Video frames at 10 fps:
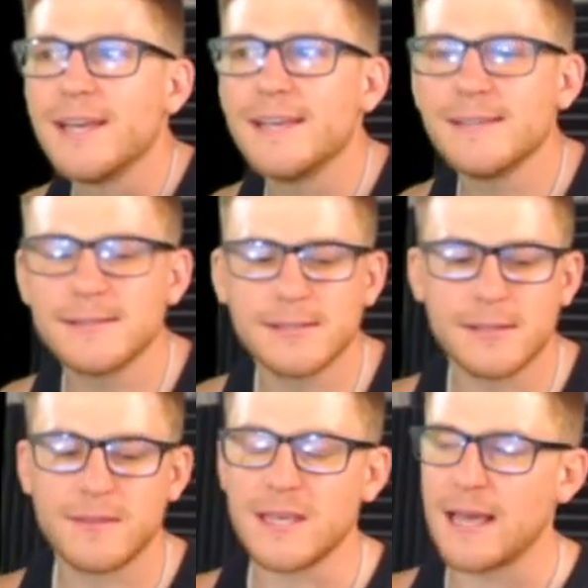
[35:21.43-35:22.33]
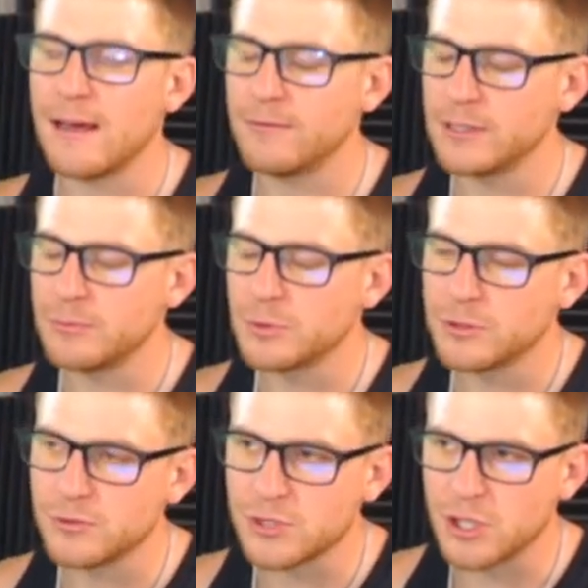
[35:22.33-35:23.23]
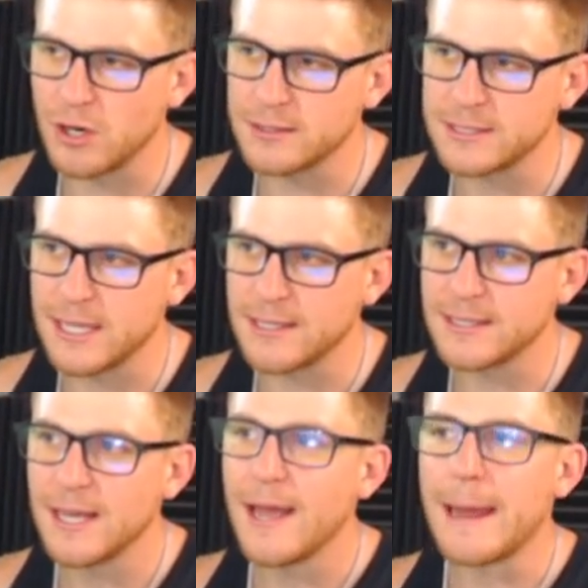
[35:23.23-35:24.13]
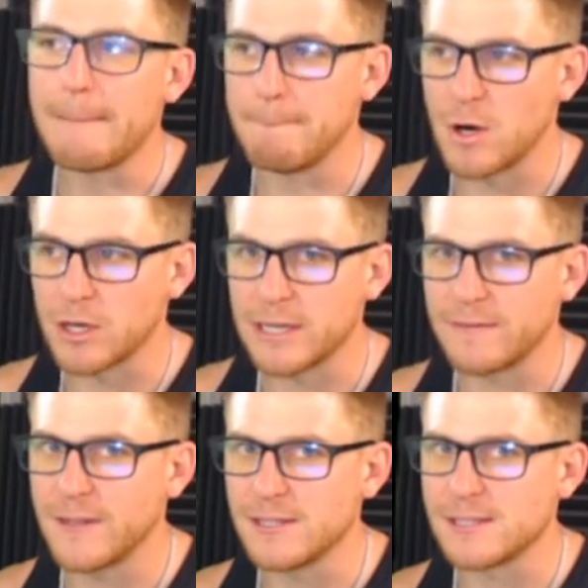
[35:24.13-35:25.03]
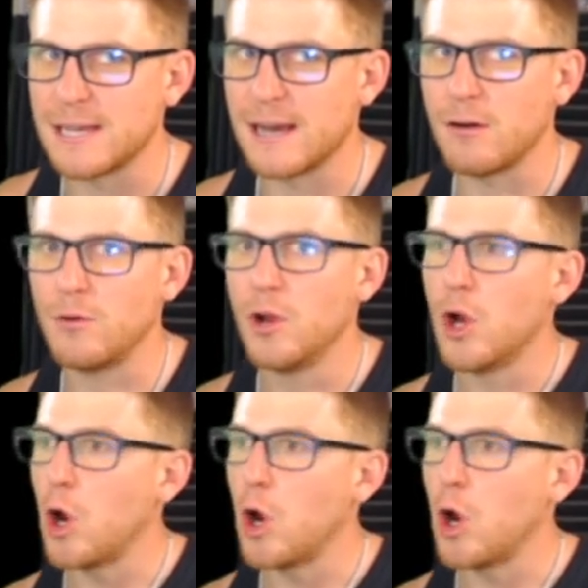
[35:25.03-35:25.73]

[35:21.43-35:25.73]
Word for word: Is the heavily produced content a market that is now